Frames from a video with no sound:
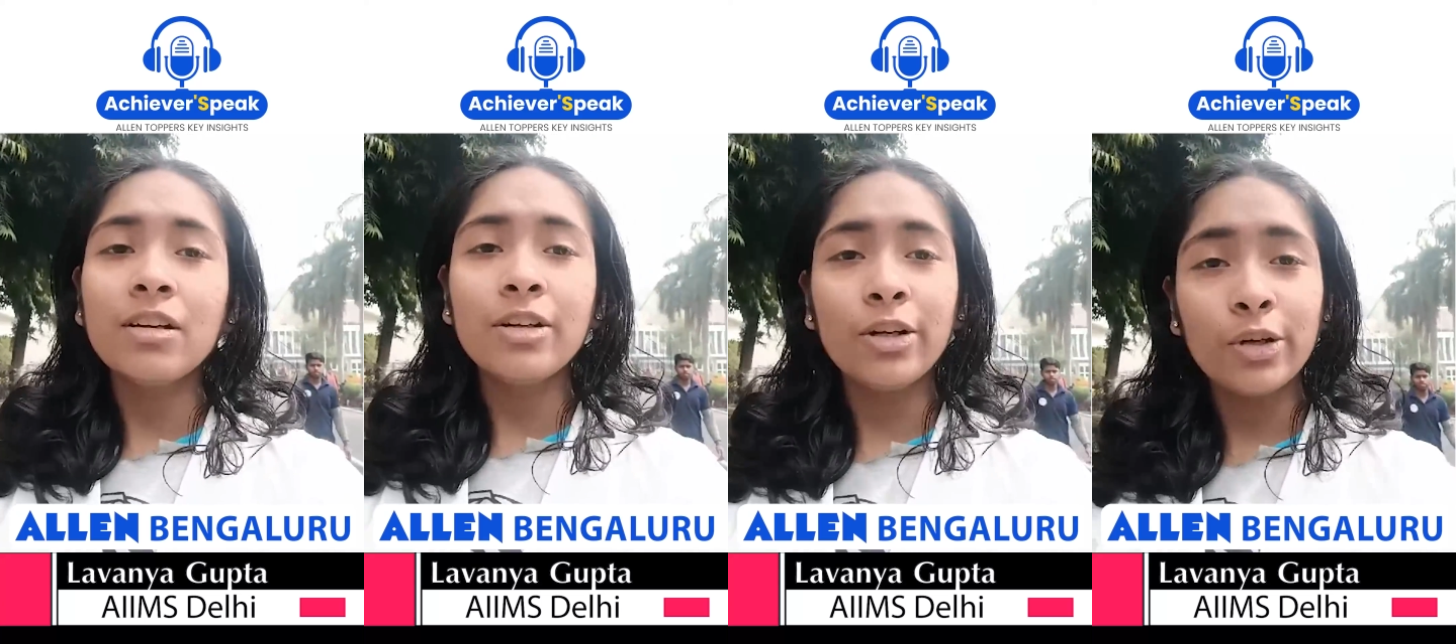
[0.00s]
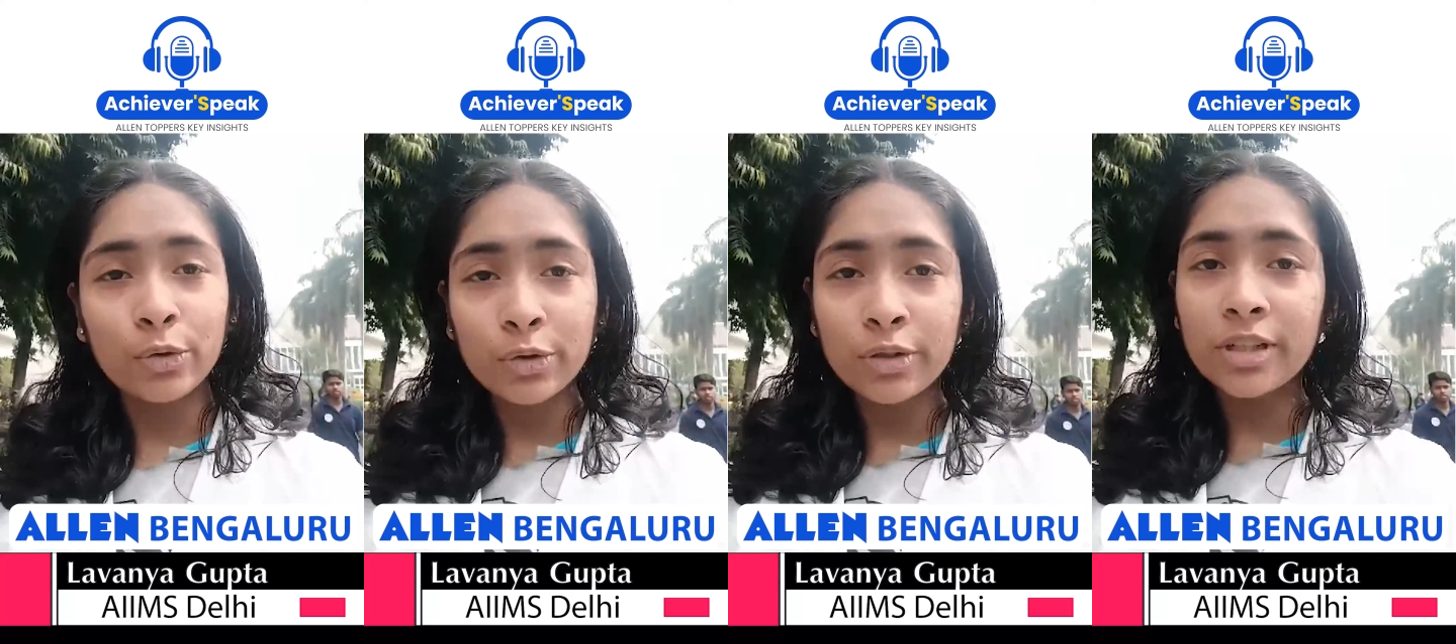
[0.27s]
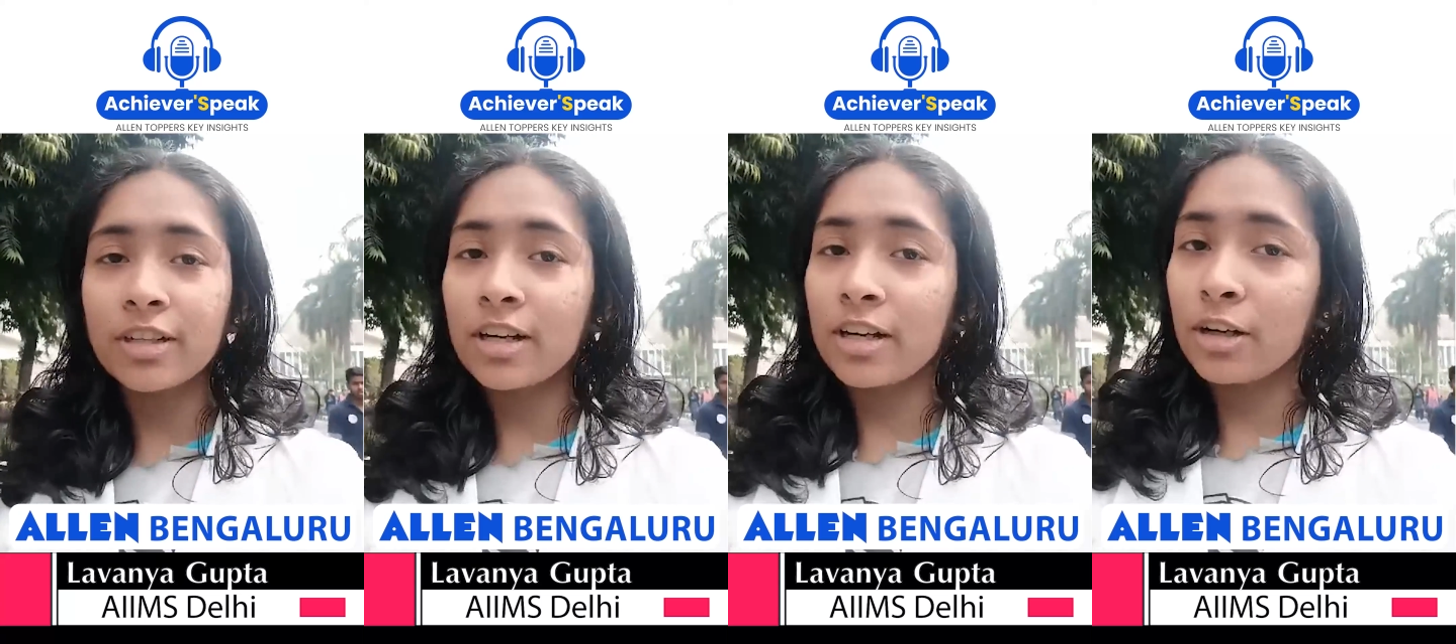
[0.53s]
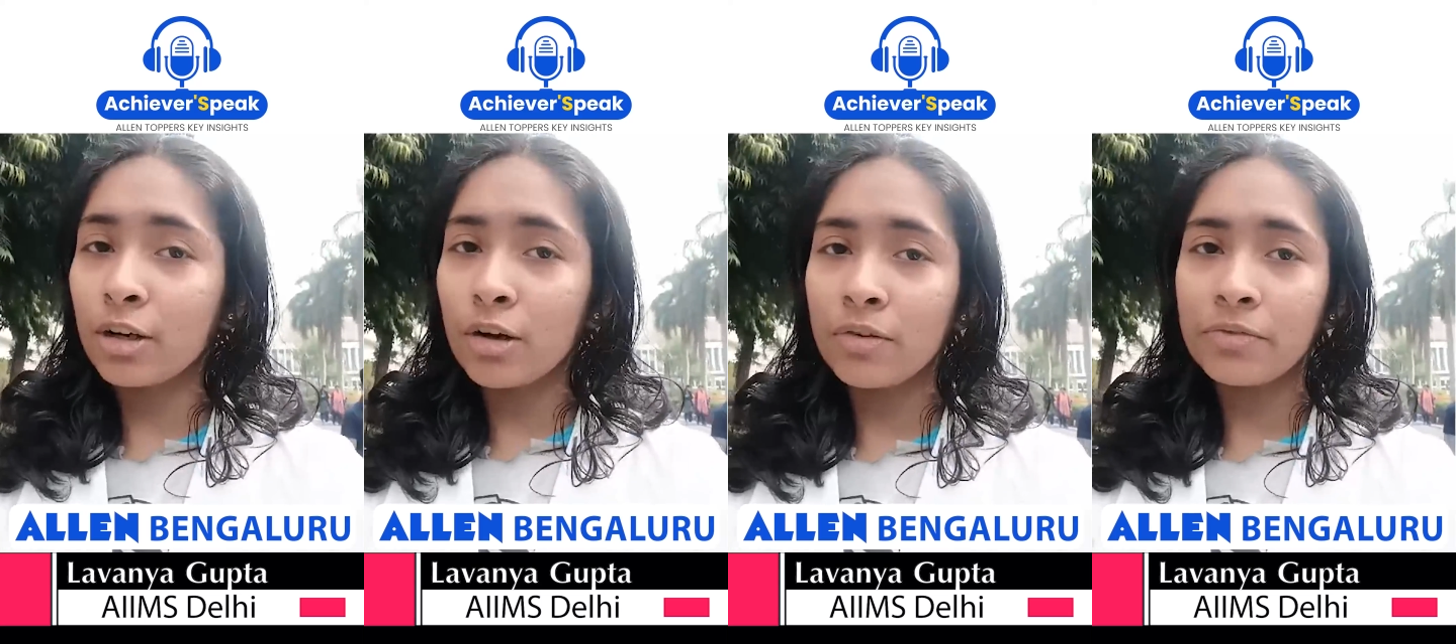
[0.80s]
don't cut
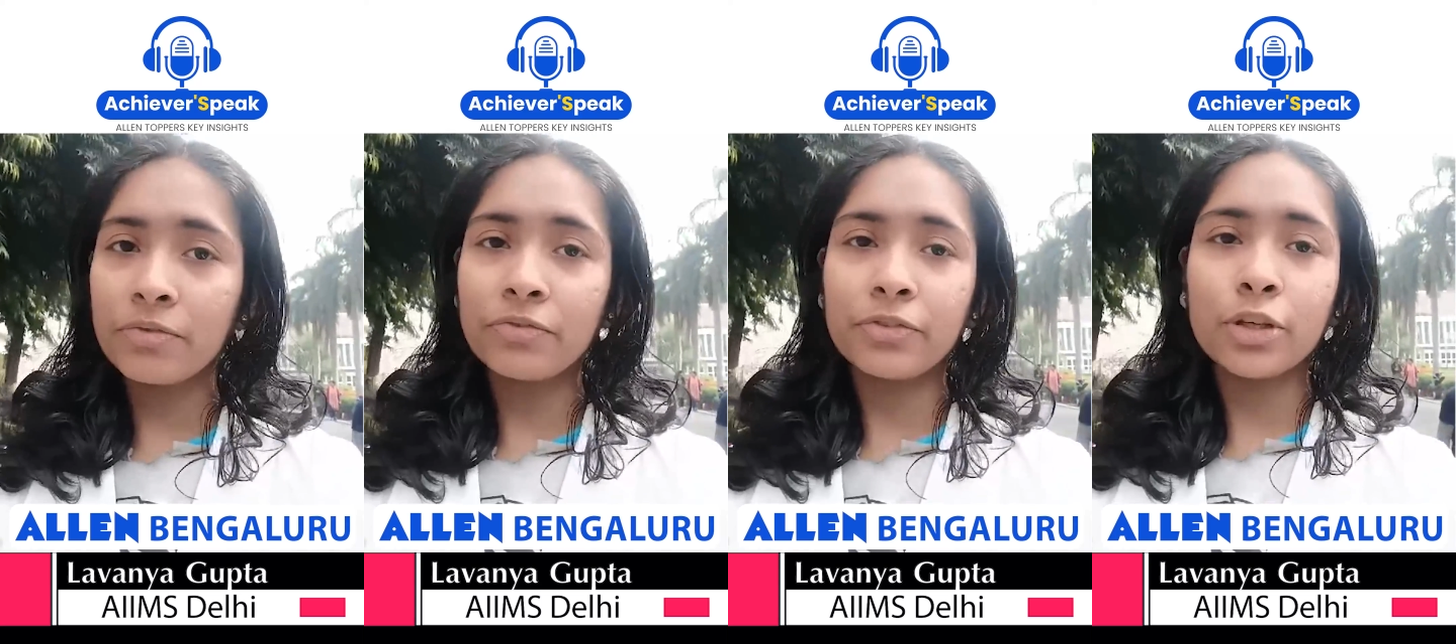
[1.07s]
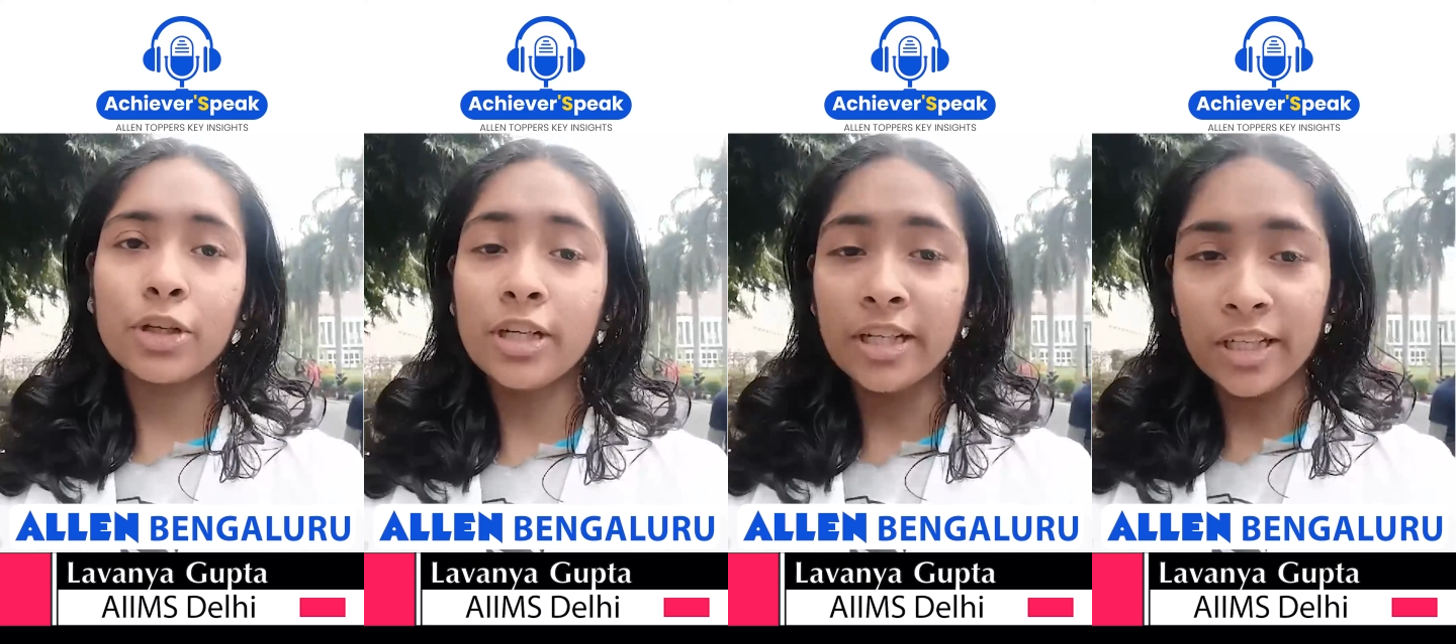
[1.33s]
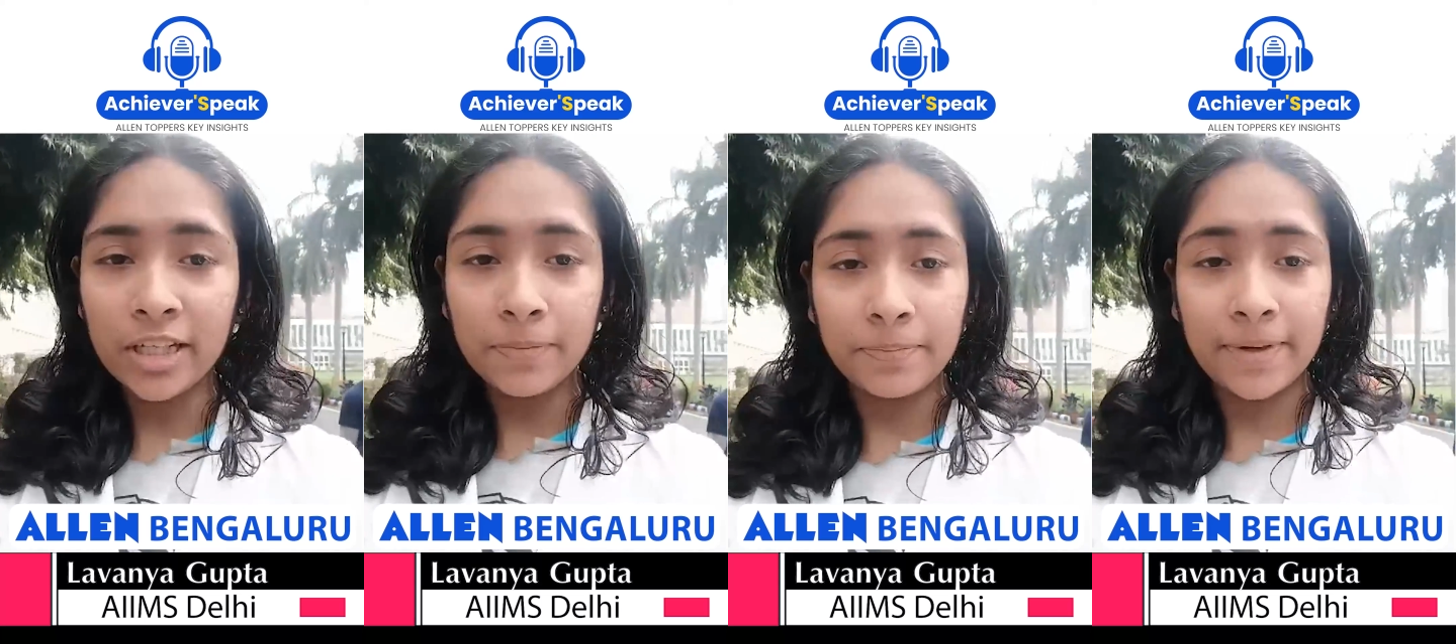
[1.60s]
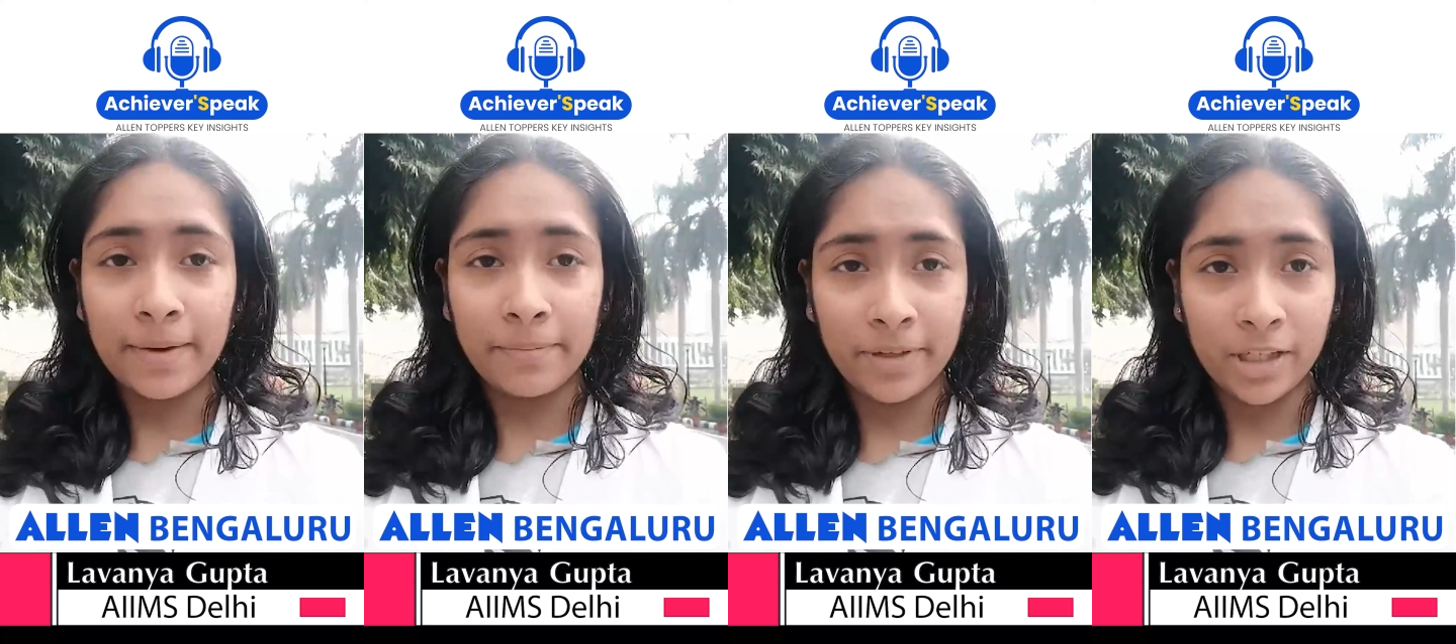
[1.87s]
off your NEET
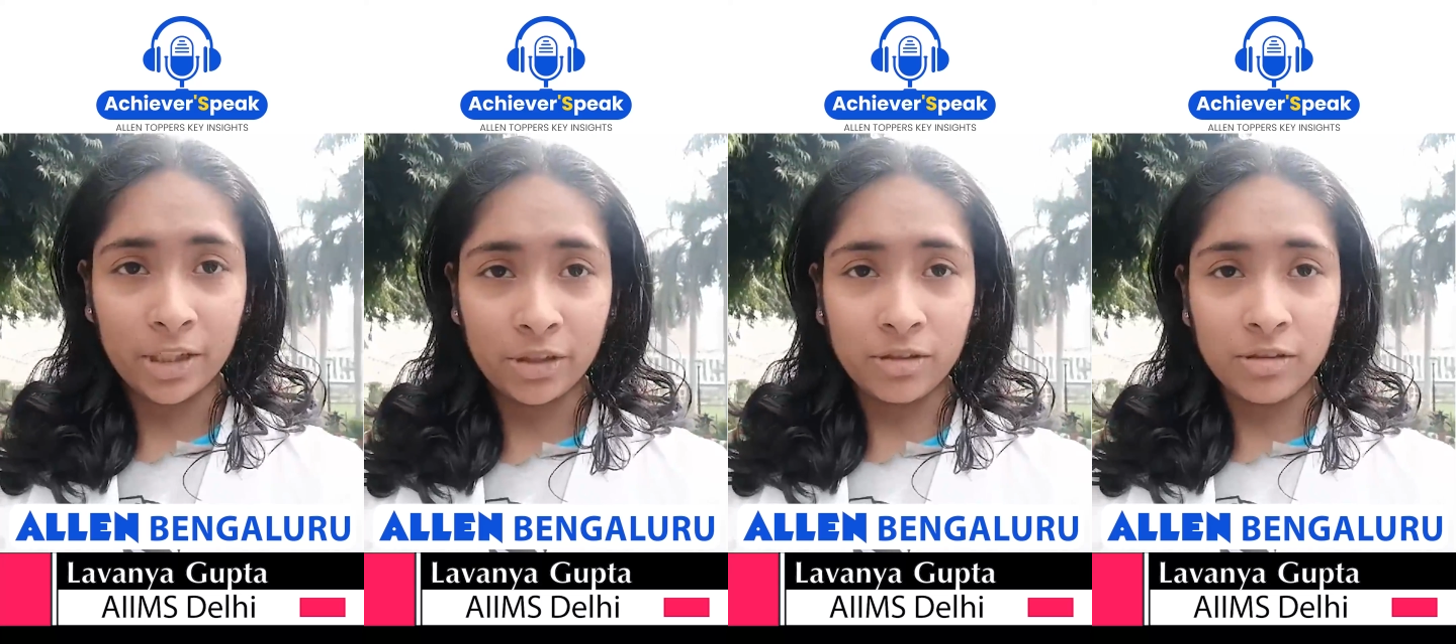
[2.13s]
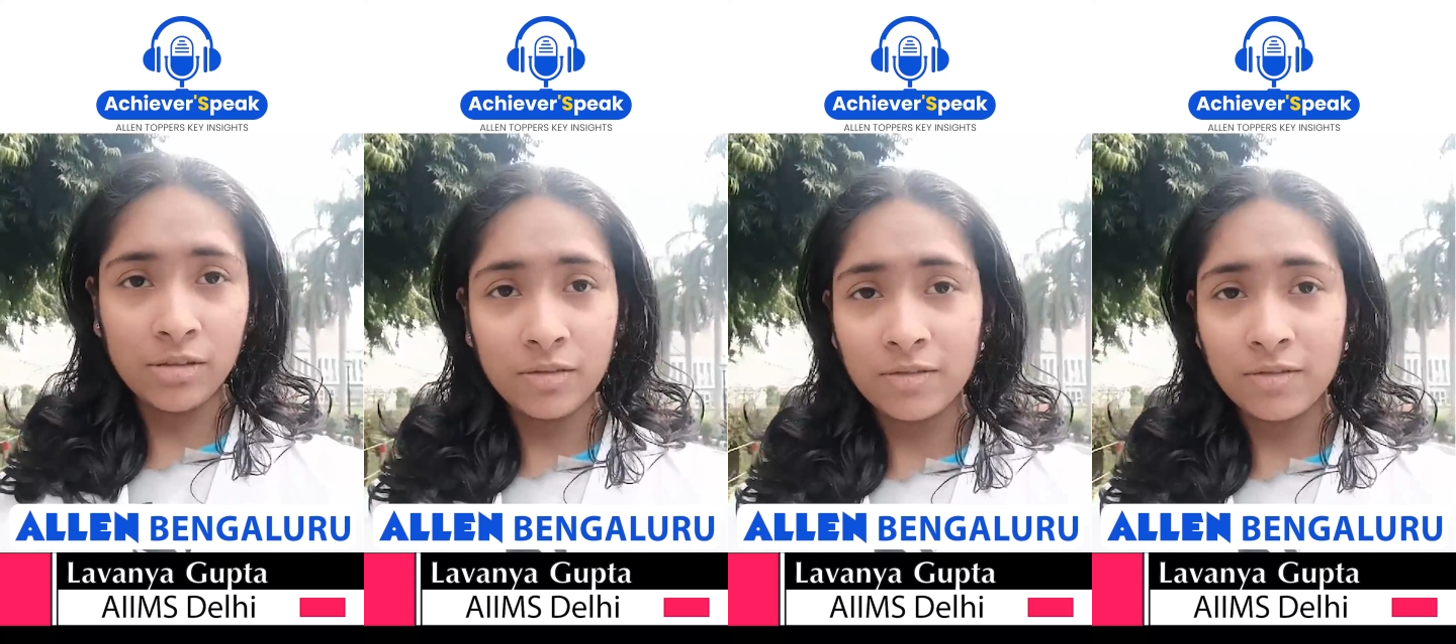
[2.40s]
preparation